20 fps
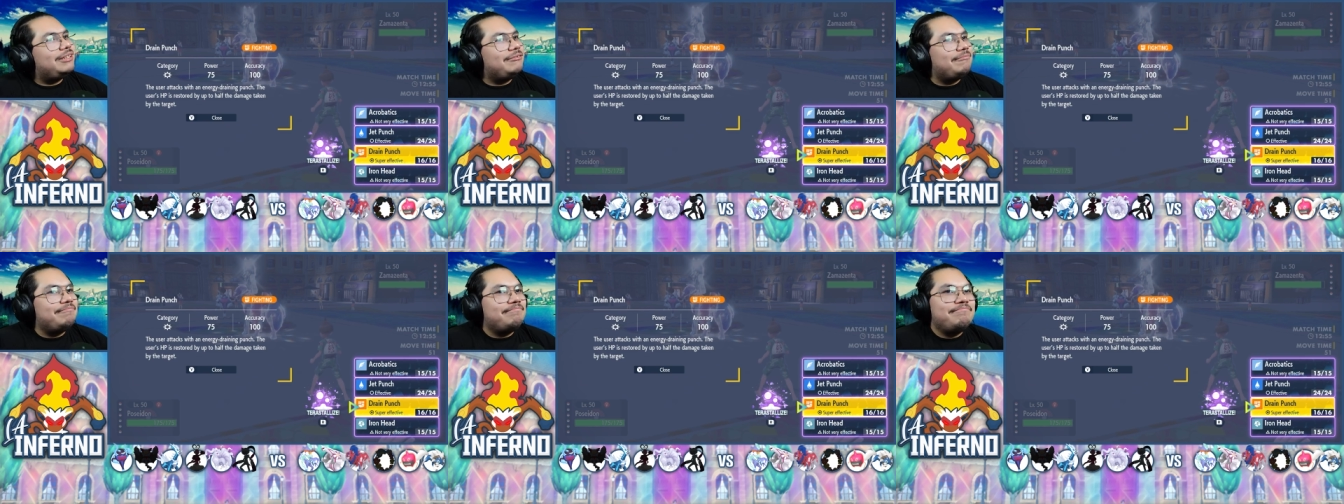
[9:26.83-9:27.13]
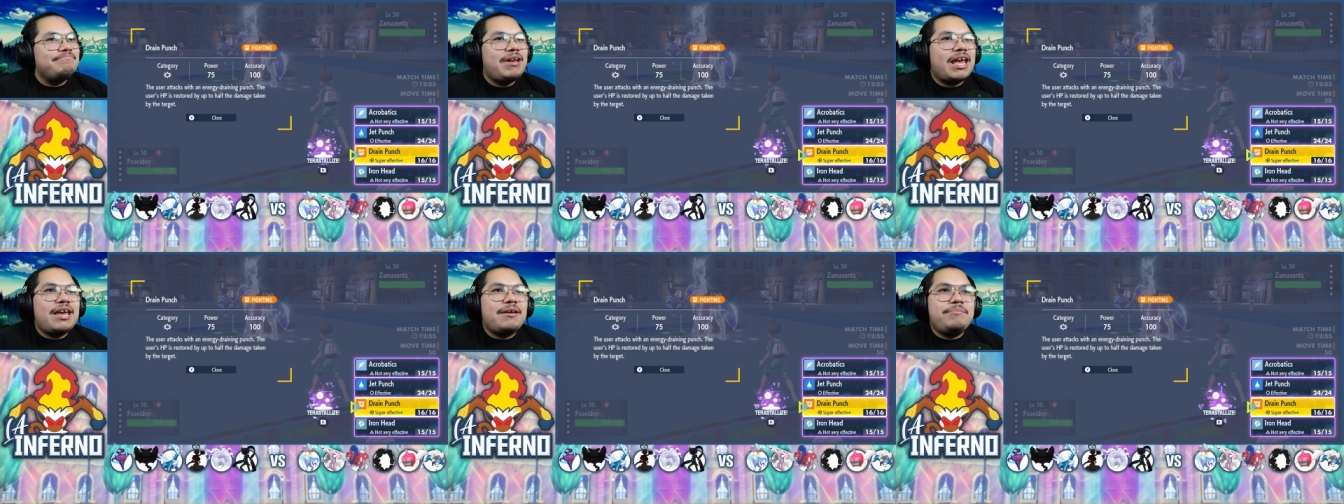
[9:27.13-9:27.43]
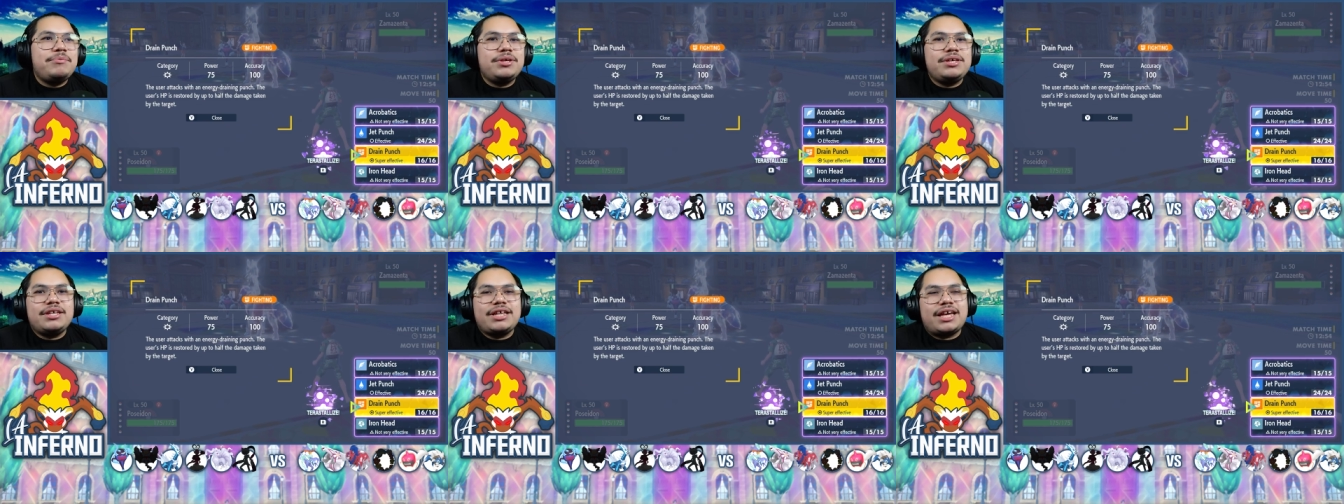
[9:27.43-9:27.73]

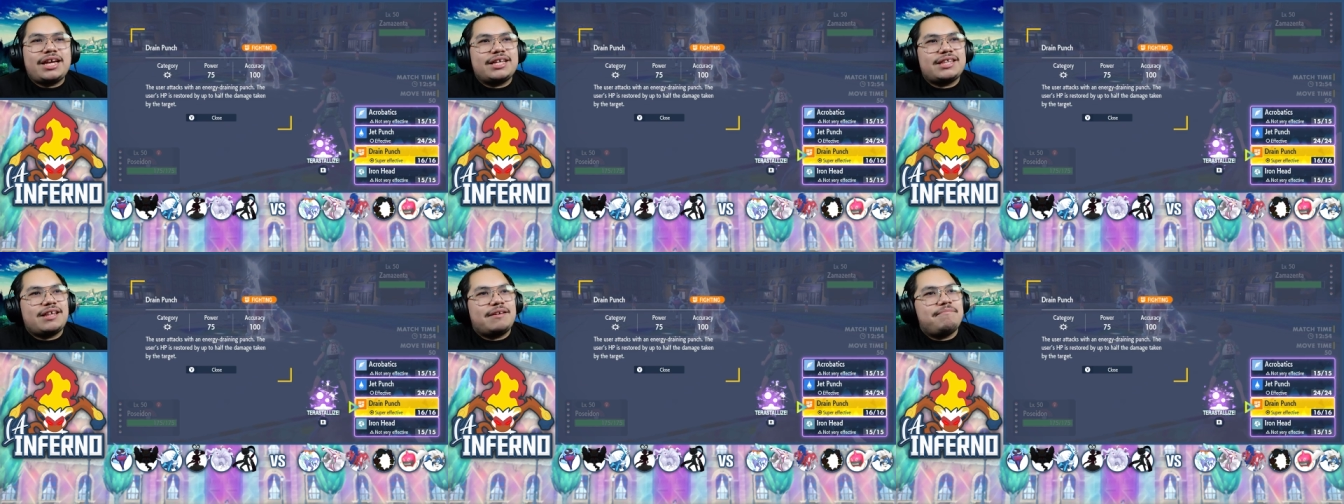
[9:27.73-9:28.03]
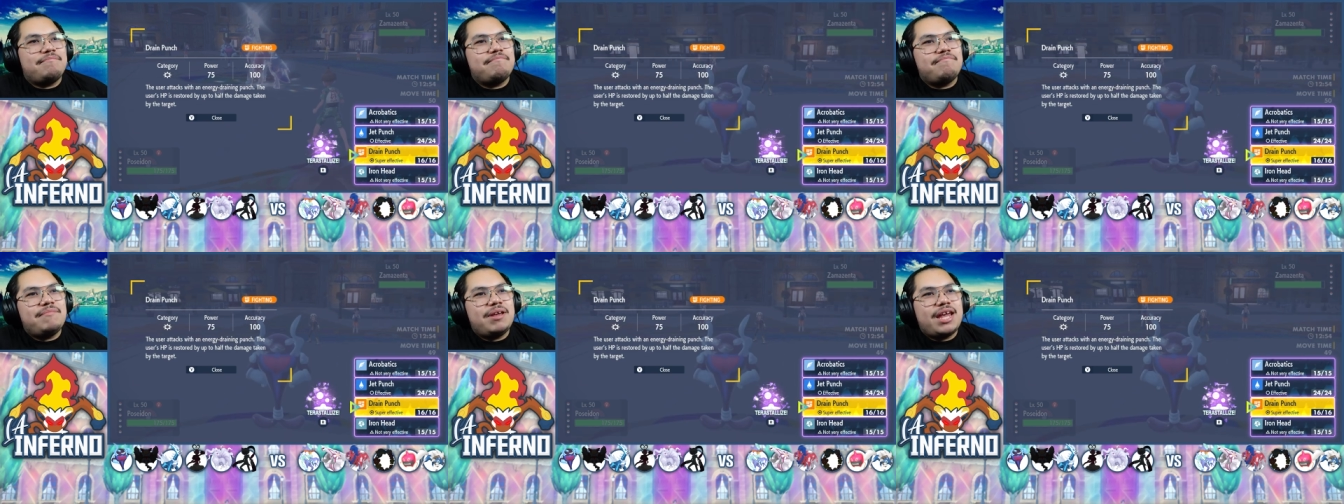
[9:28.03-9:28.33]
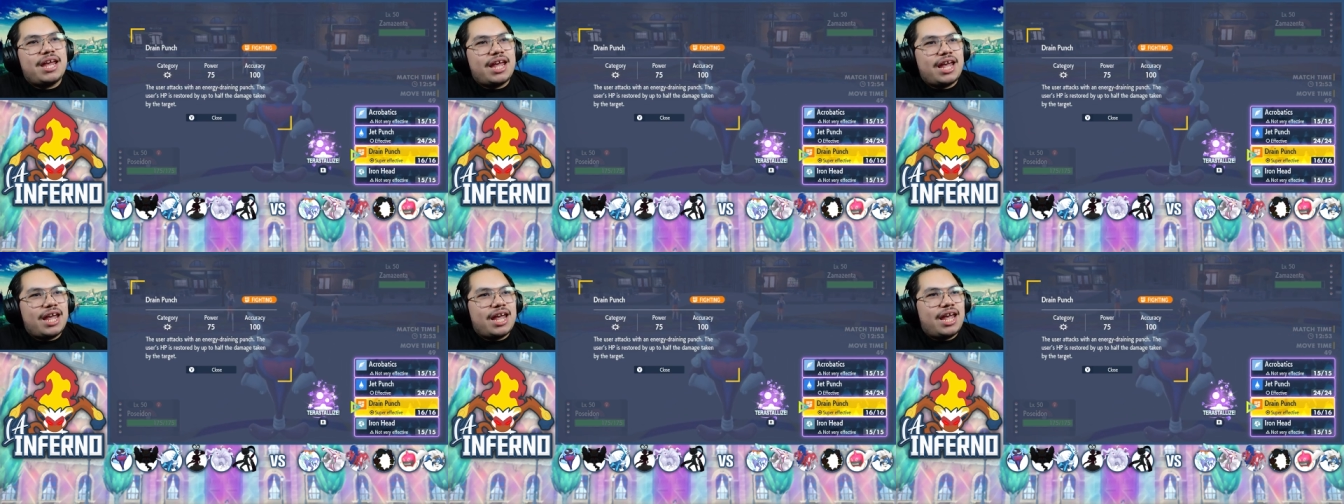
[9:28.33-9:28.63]
maybe like I said,
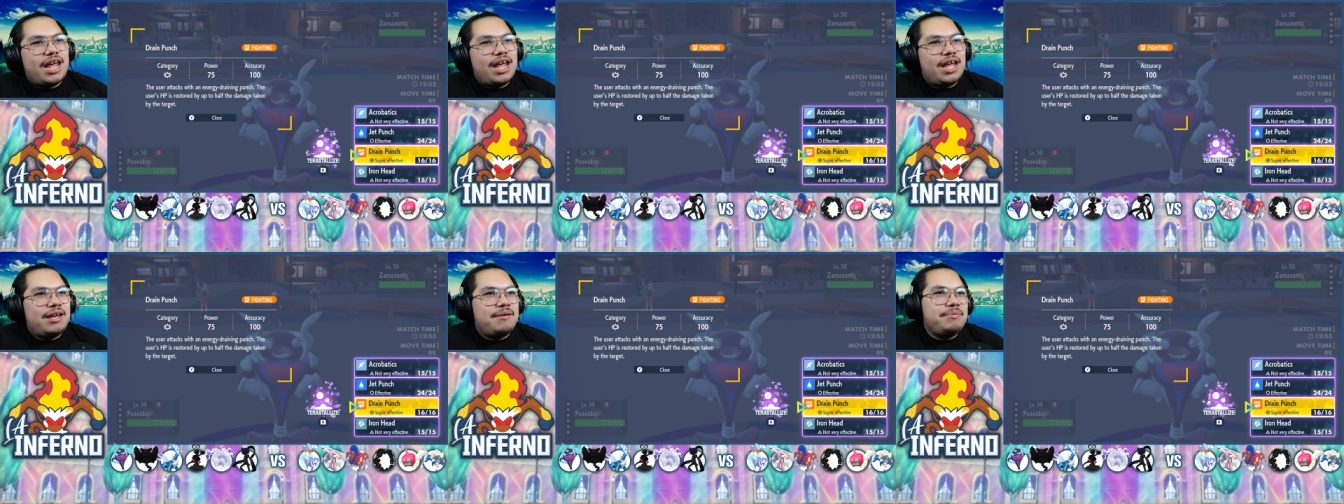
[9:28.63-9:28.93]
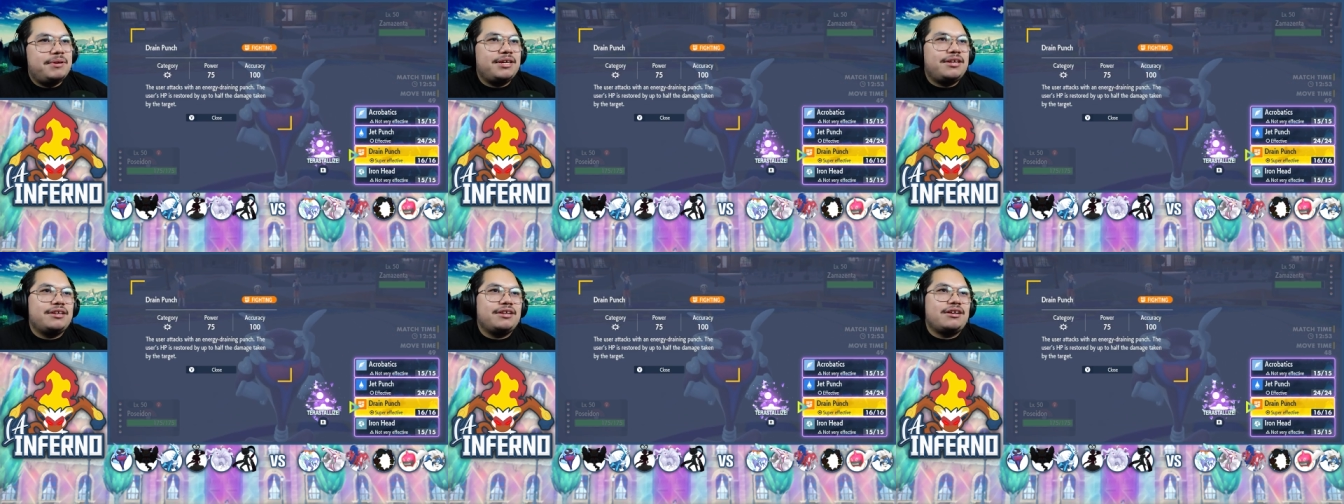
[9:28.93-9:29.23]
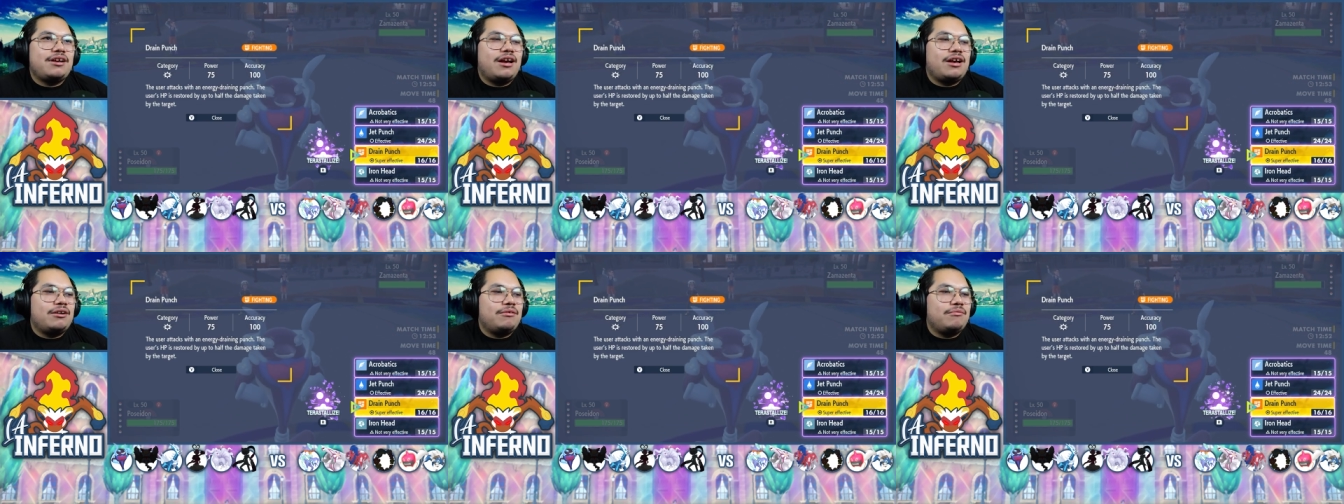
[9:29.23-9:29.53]
maybe could have
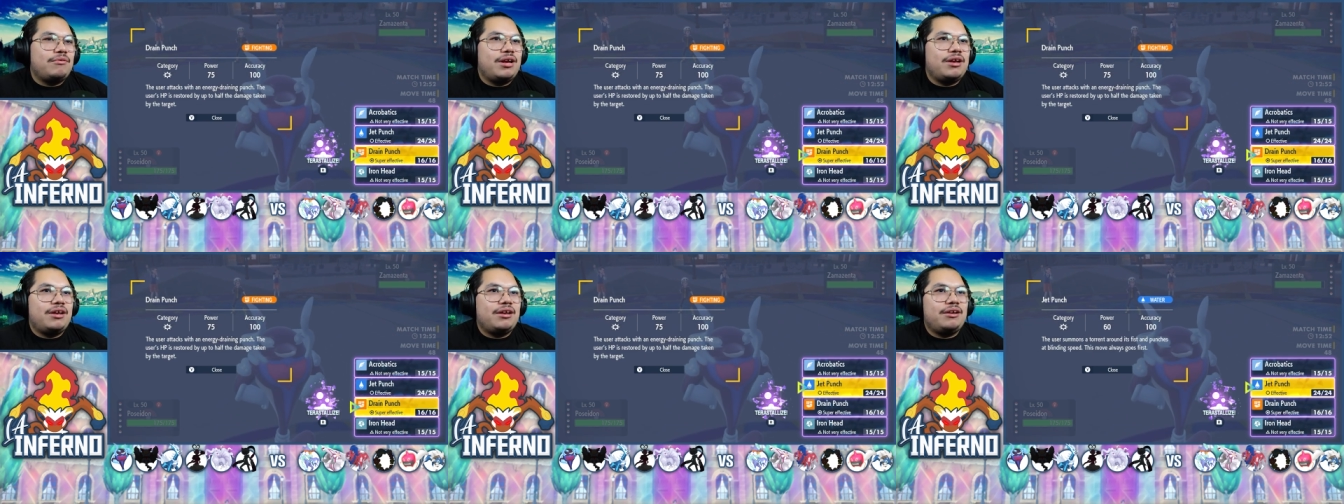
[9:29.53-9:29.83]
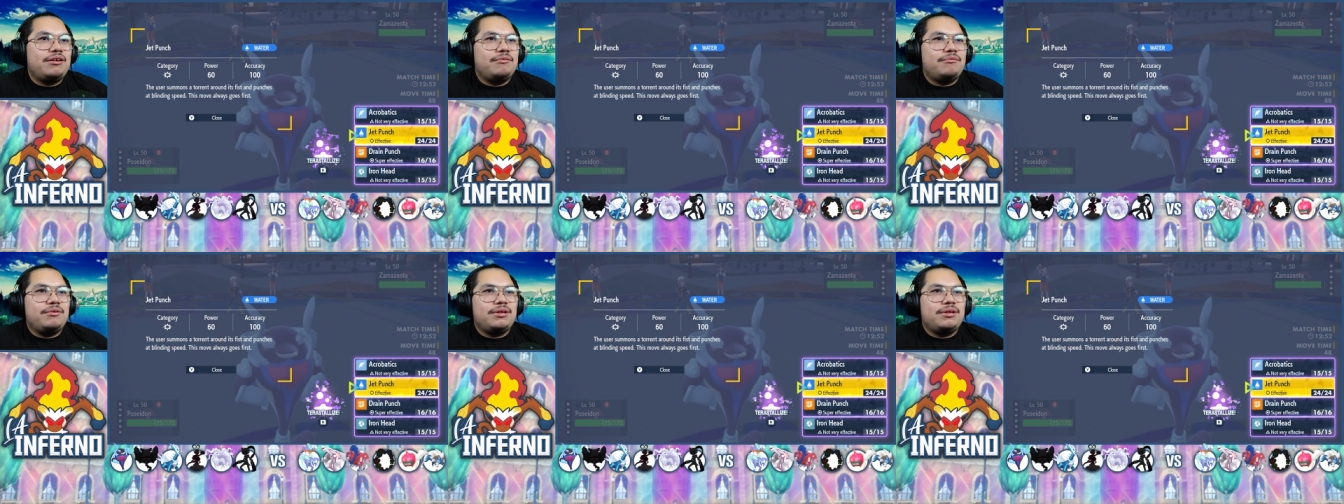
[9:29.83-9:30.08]
gotten away